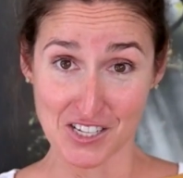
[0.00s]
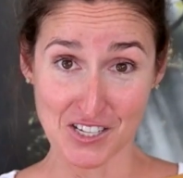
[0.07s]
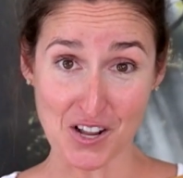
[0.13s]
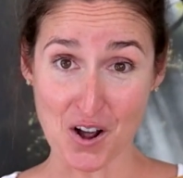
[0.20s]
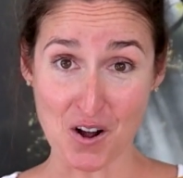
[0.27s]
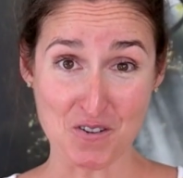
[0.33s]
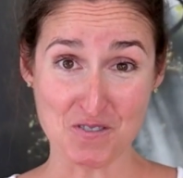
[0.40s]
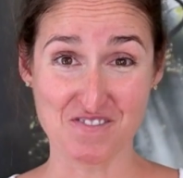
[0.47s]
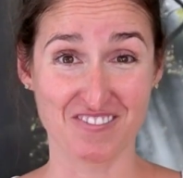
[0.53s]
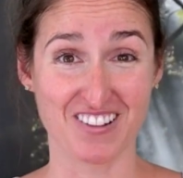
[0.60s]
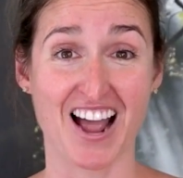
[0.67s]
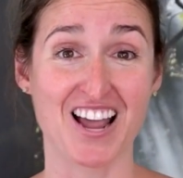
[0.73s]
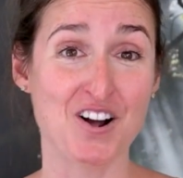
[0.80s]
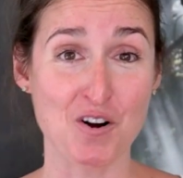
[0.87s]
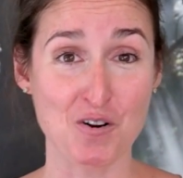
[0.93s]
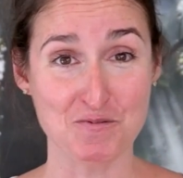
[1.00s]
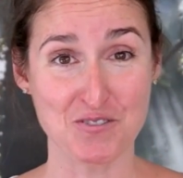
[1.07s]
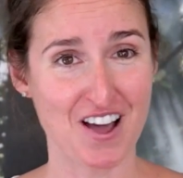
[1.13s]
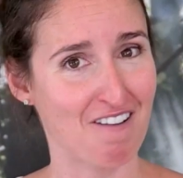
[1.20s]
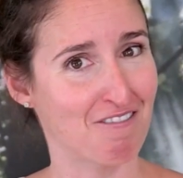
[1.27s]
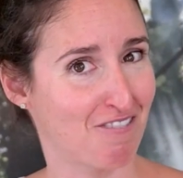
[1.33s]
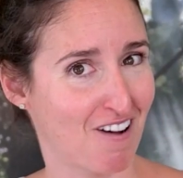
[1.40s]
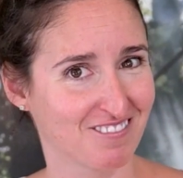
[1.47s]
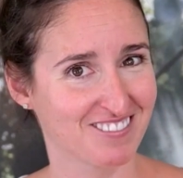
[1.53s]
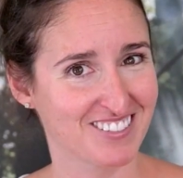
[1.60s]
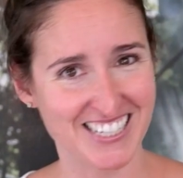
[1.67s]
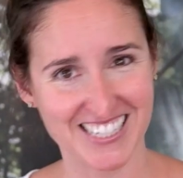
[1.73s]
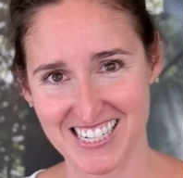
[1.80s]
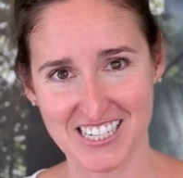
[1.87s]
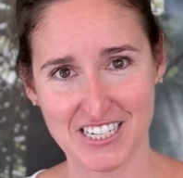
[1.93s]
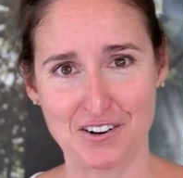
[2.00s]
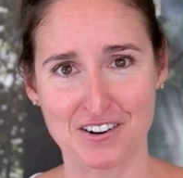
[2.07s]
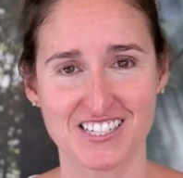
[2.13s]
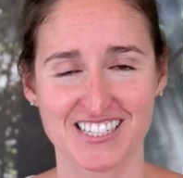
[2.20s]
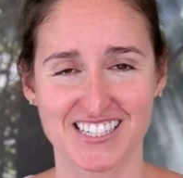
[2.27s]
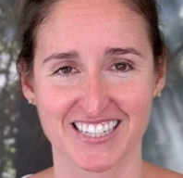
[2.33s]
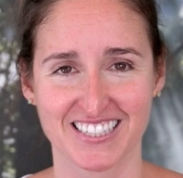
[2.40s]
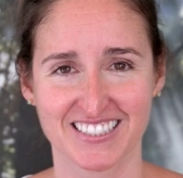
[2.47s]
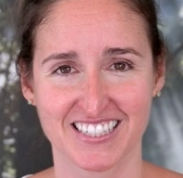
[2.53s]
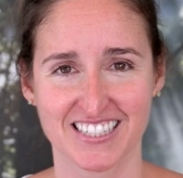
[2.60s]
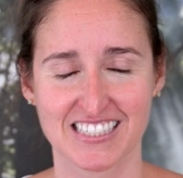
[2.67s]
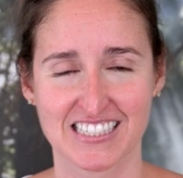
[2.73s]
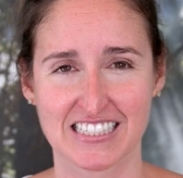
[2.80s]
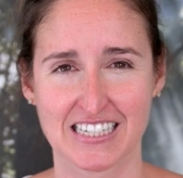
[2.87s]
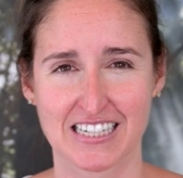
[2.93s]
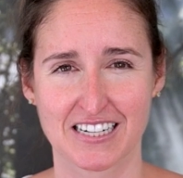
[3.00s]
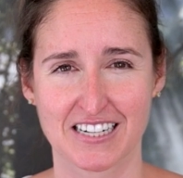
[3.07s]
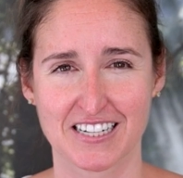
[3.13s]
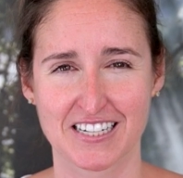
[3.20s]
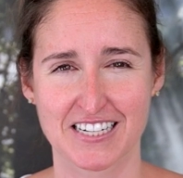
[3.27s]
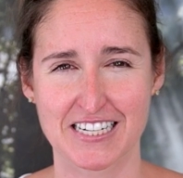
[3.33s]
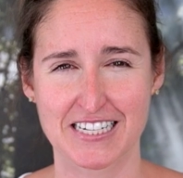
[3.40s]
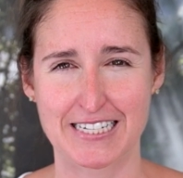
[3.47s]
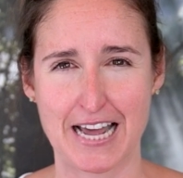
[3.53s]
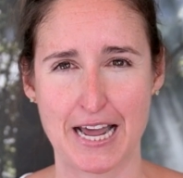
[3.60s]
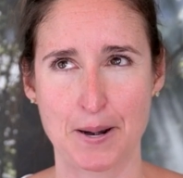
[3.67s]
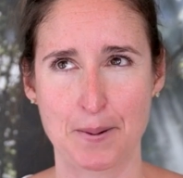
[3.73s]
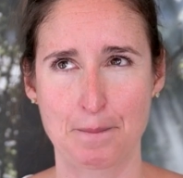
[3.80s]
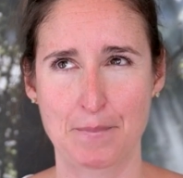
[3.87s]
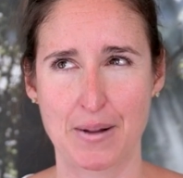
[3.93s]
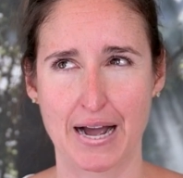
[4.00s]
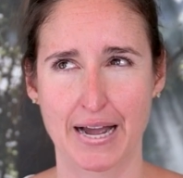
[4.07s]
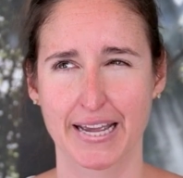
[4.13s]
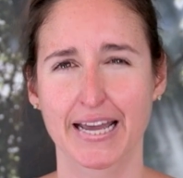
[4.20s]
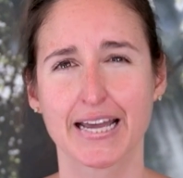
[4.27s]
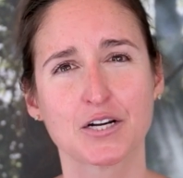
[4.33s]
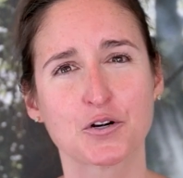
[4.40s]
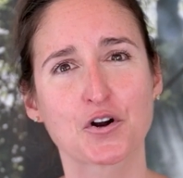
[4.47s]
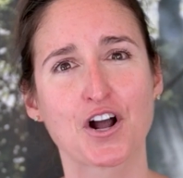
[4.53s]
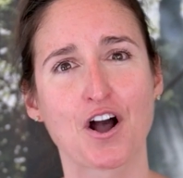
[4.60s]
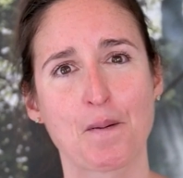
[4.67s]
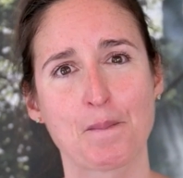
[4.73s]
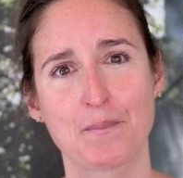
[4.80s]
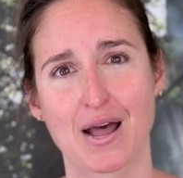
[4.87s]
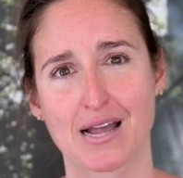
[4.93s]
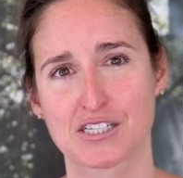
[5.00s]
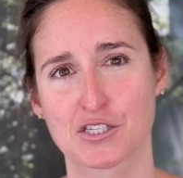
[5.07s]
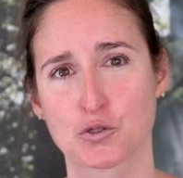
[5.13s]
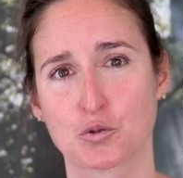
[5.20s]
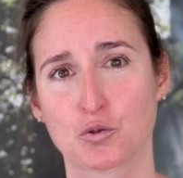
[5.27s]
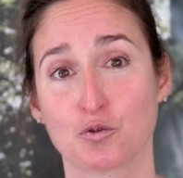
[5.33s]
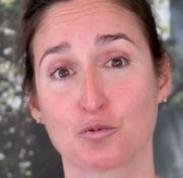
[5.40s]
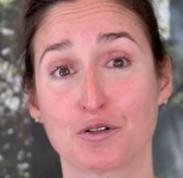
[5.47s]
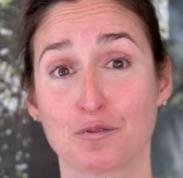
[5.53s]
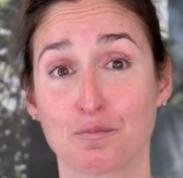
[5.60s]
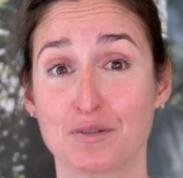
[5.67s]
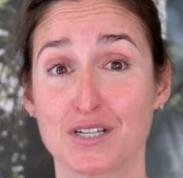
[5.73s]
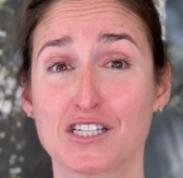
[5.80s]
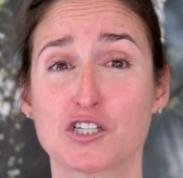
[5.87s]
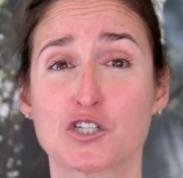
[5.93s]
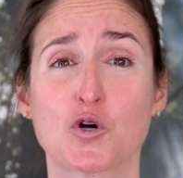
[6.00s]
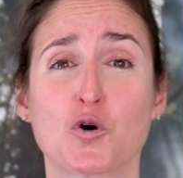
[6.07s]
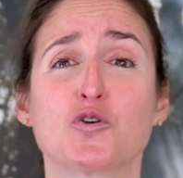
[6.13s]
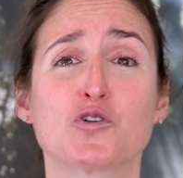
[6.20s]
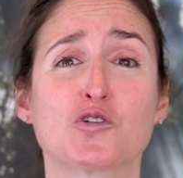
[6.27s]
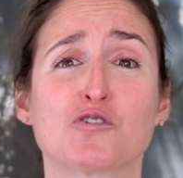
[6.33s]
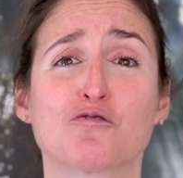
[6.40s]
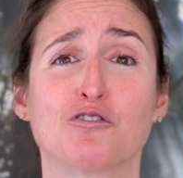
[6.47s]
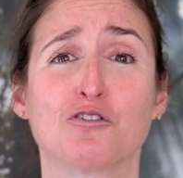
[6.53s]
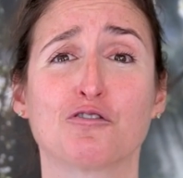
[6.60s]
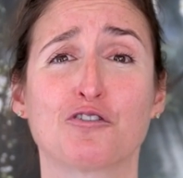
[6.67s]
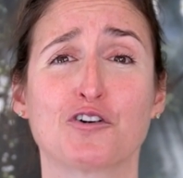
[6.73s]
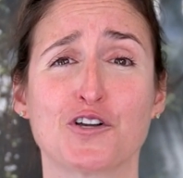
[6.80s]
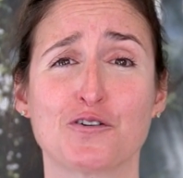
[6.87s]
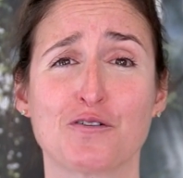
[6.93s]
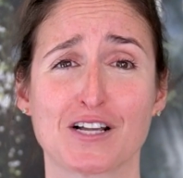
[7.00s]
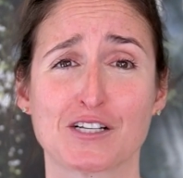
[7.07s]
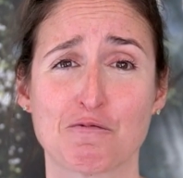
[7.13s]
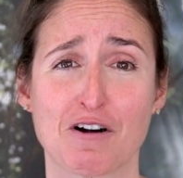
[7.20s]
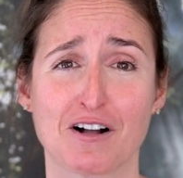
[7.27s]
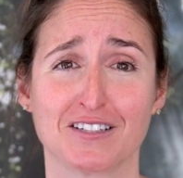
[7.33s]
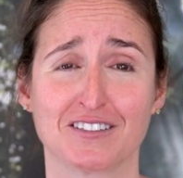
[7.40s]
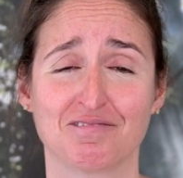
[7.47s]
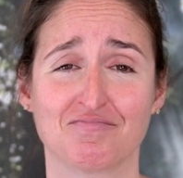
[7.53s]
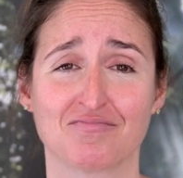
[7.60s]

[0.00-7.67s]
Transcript: So, I hope you have found this interesting, and that my inner compass tool will be so useful for you as well.